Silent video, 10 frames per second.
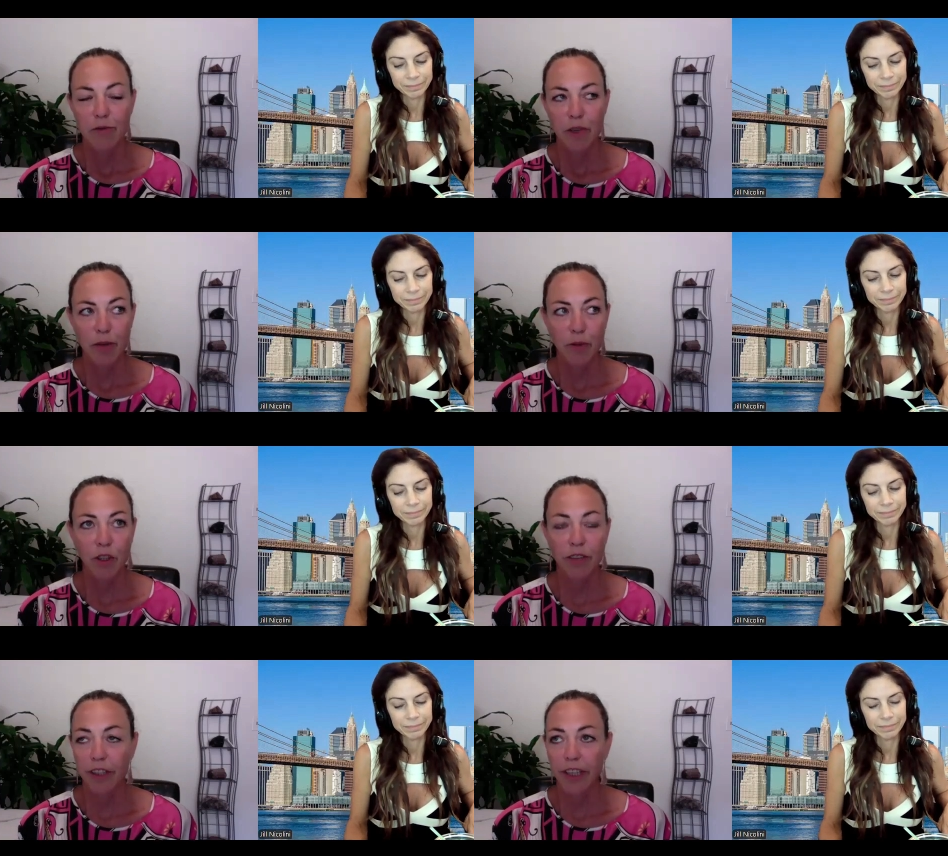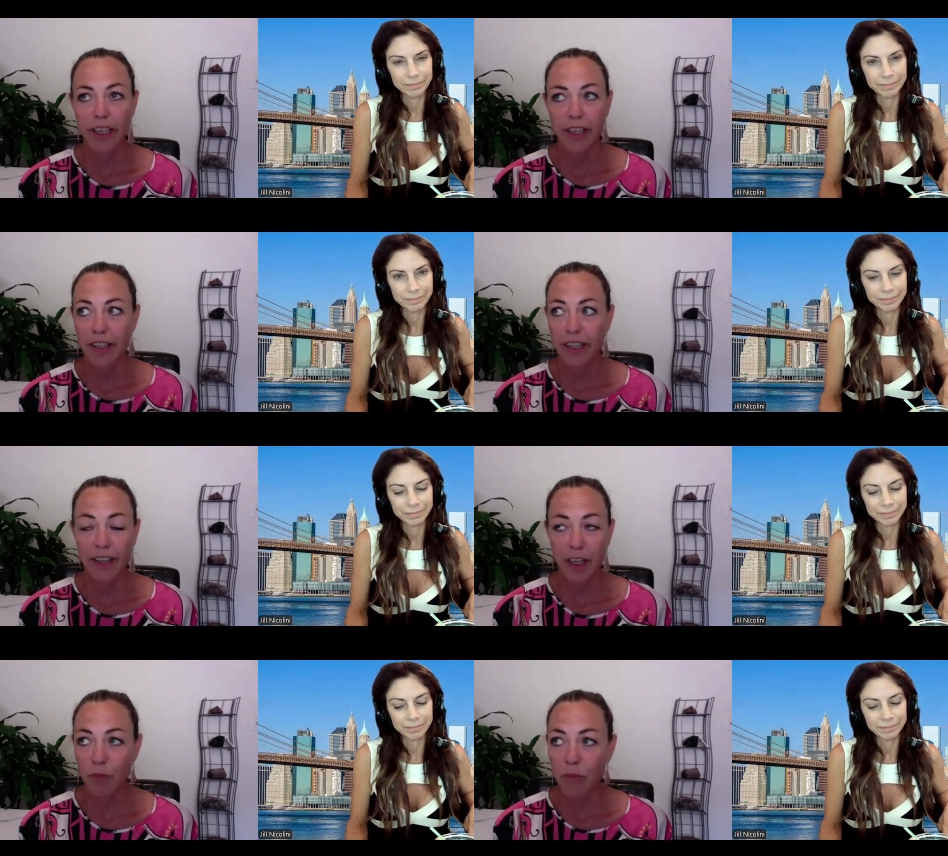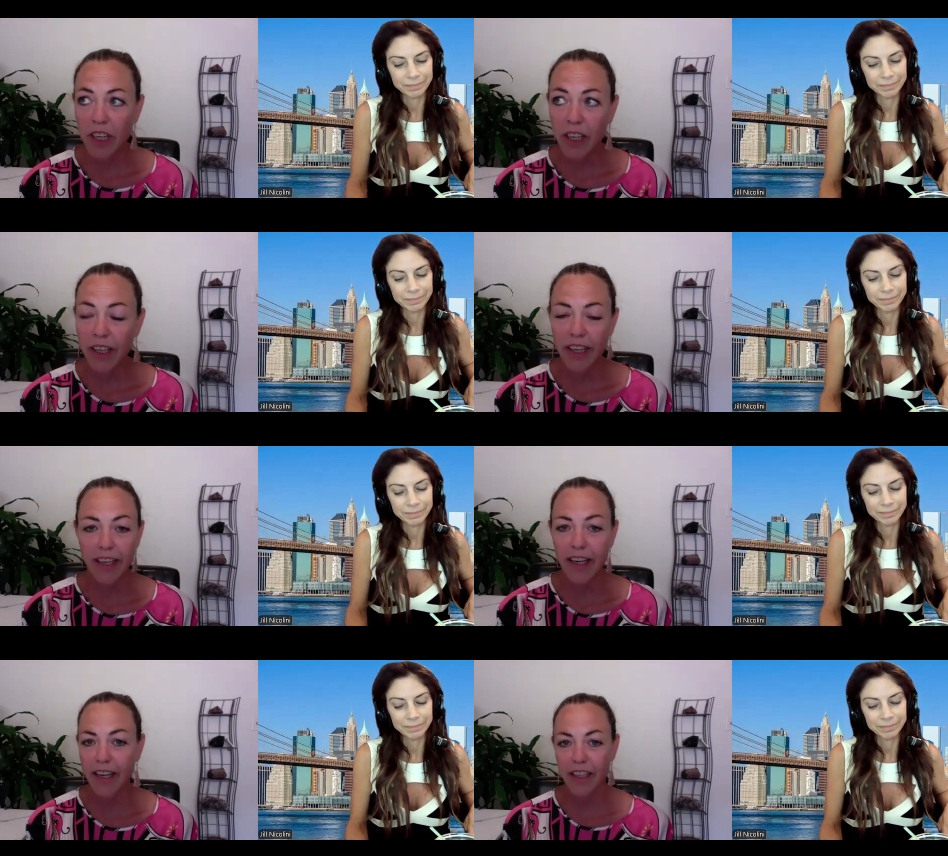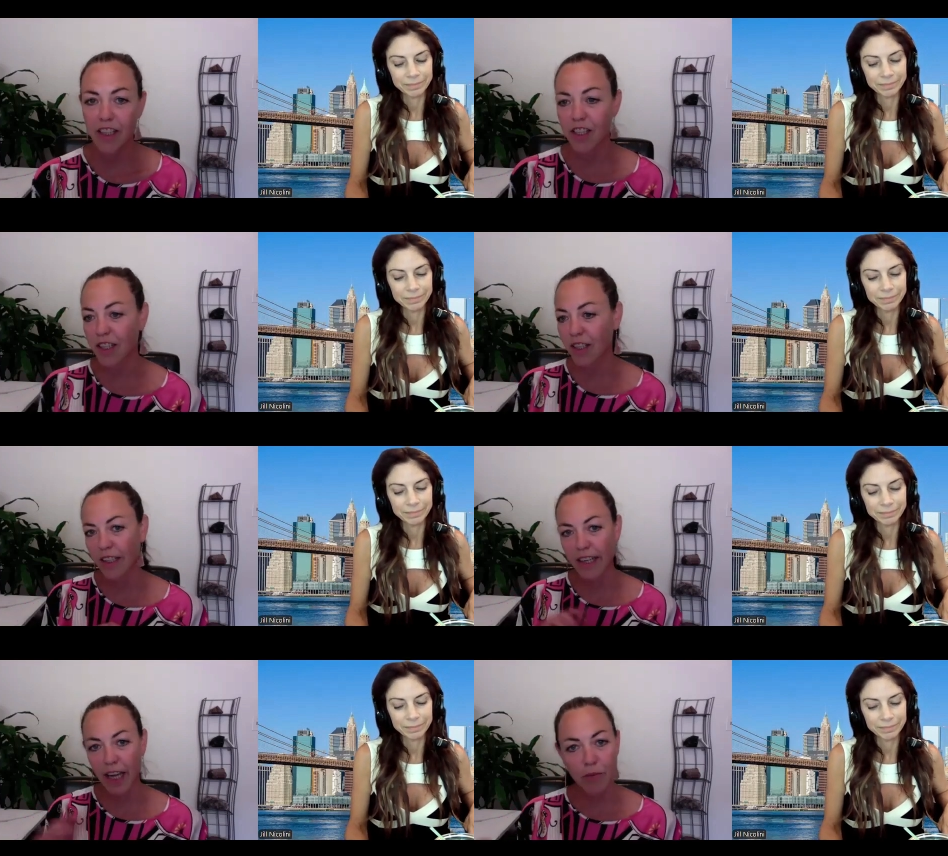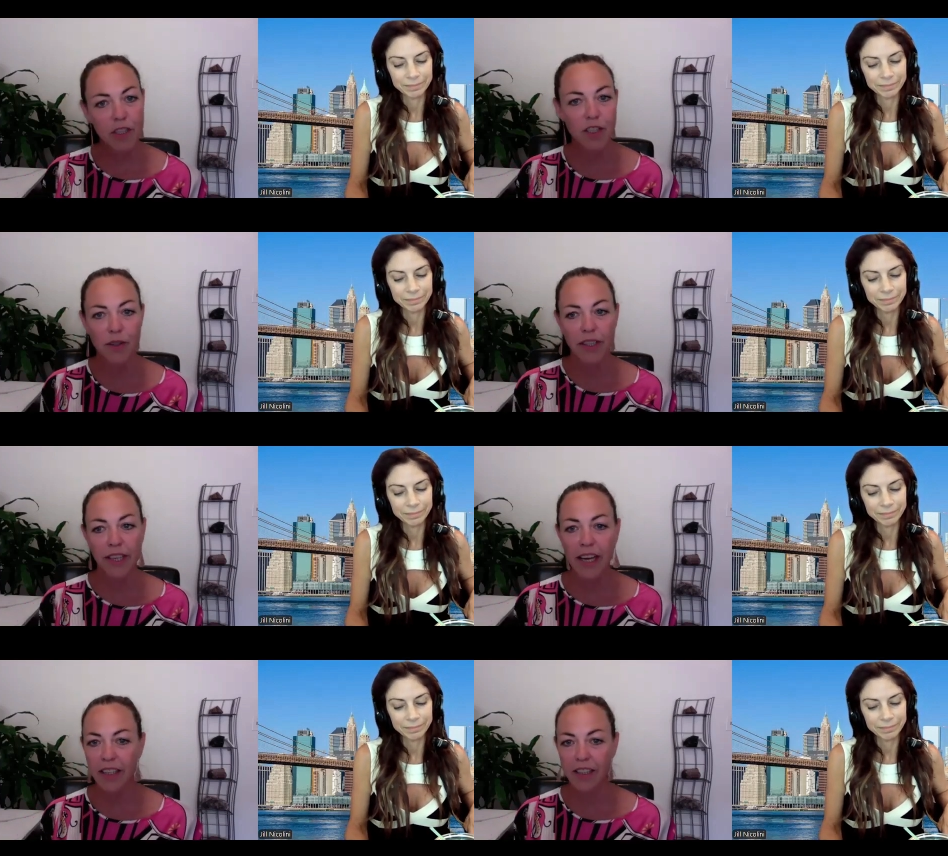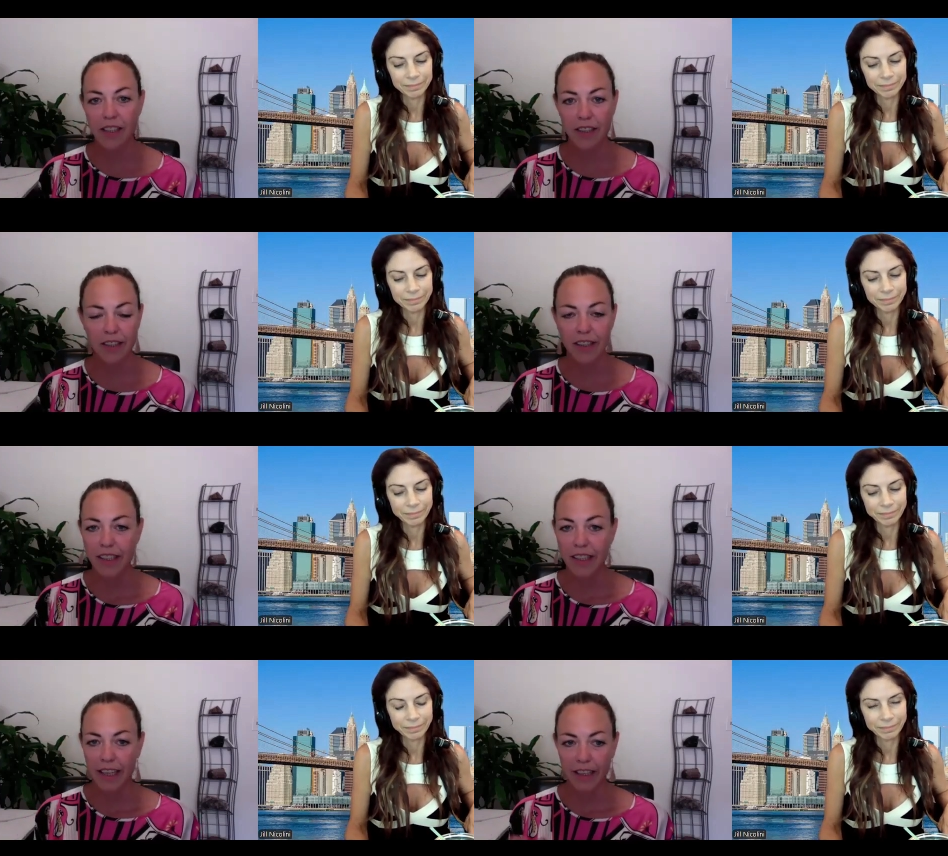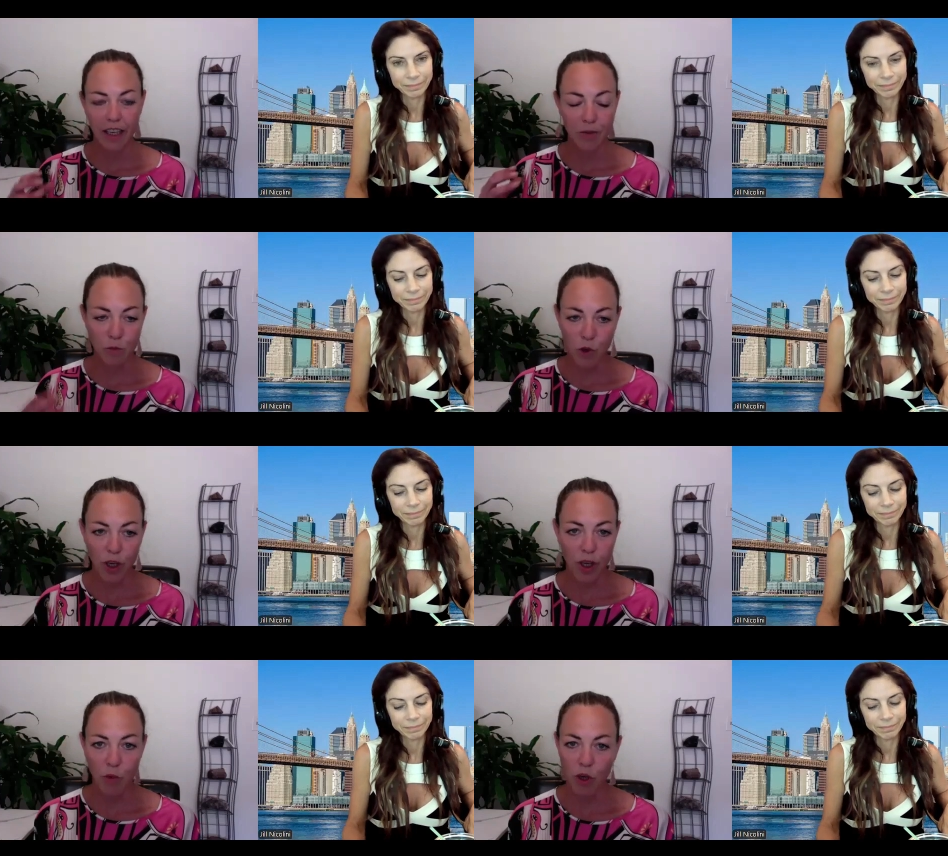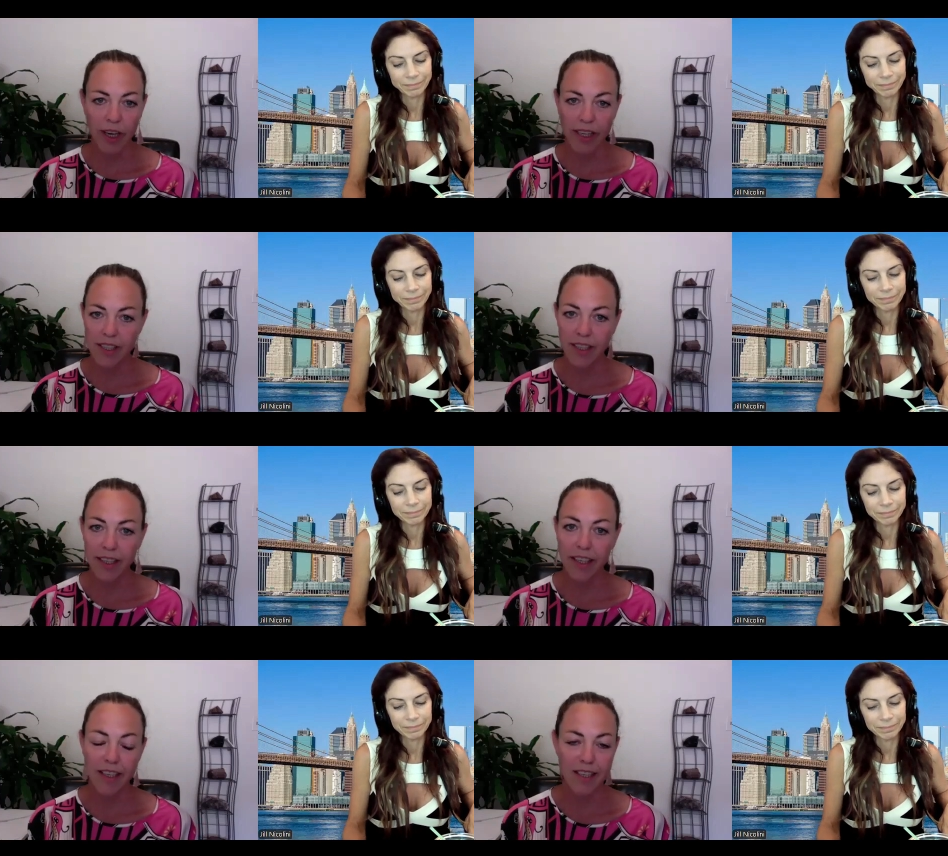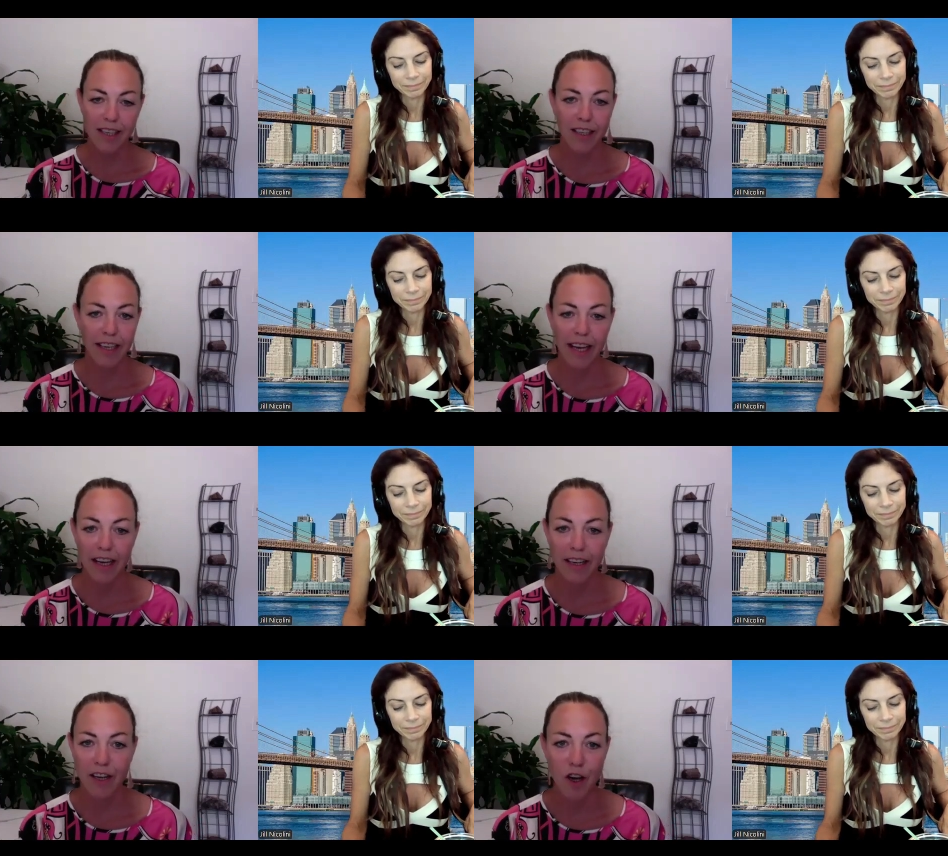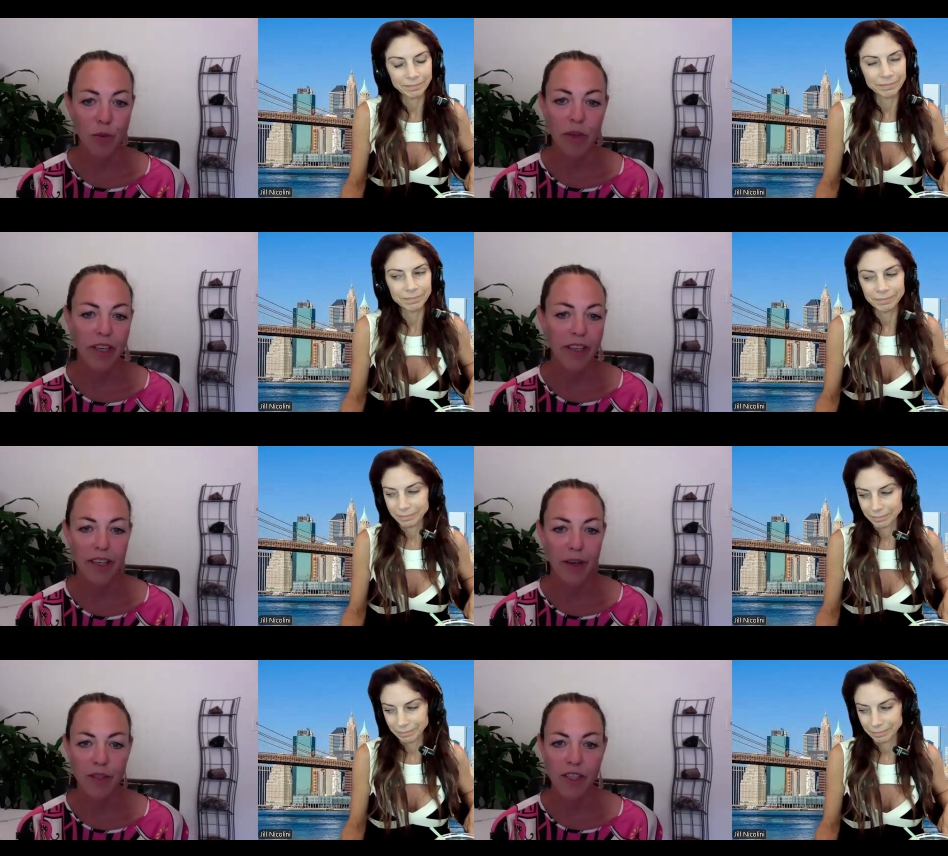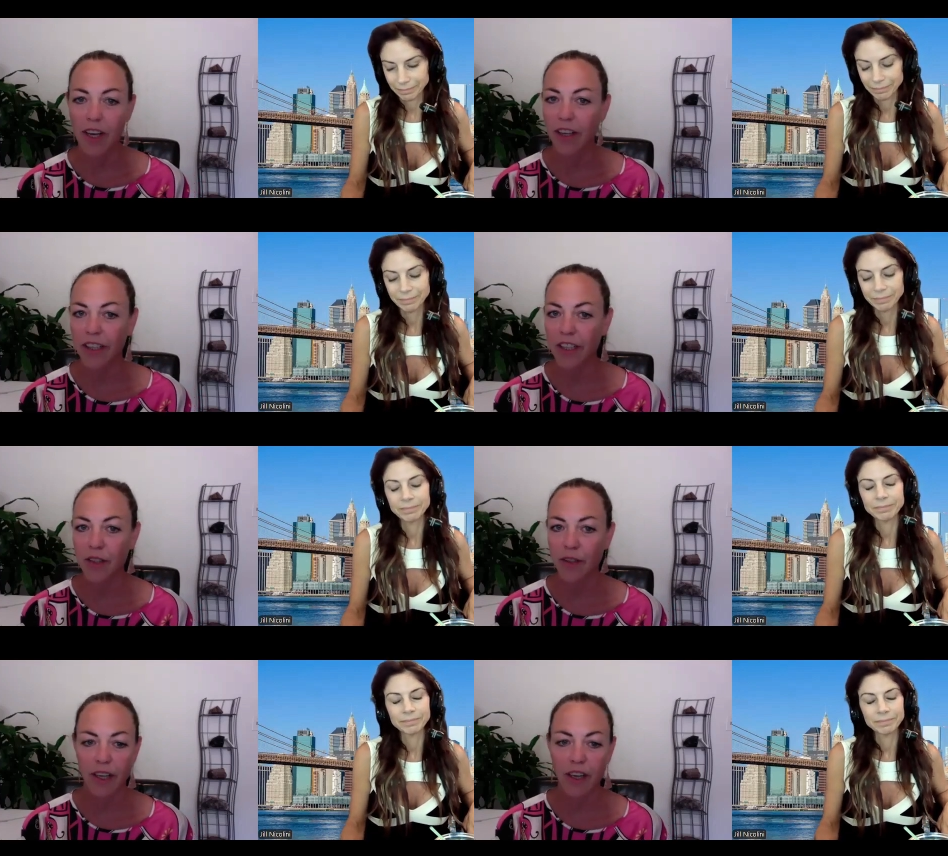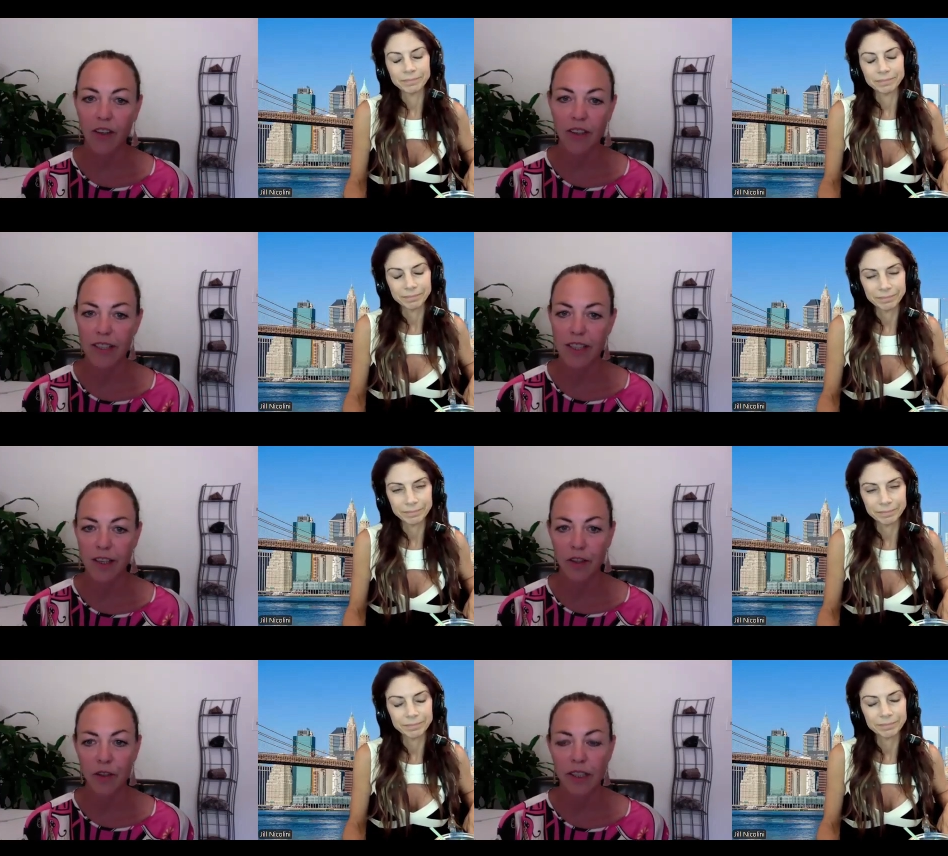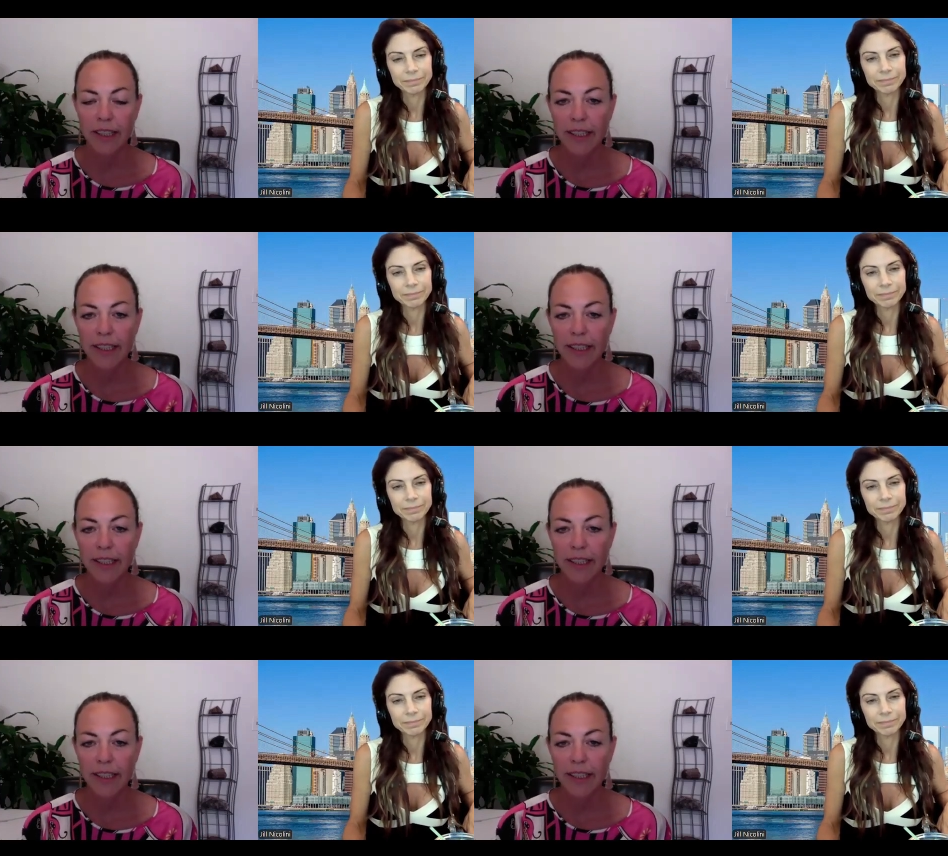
Speaker 1: people if you're anything like me i kind of just kept doing that and got more and more isolated until i had nobody that i was talking to at all and so